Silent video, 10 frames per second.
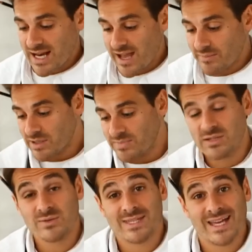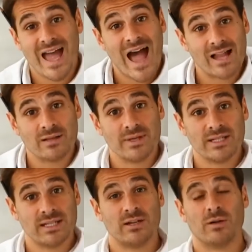Today I'm going to be using
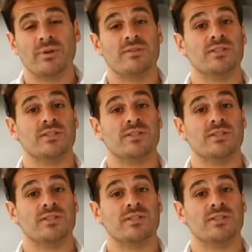halibut here, but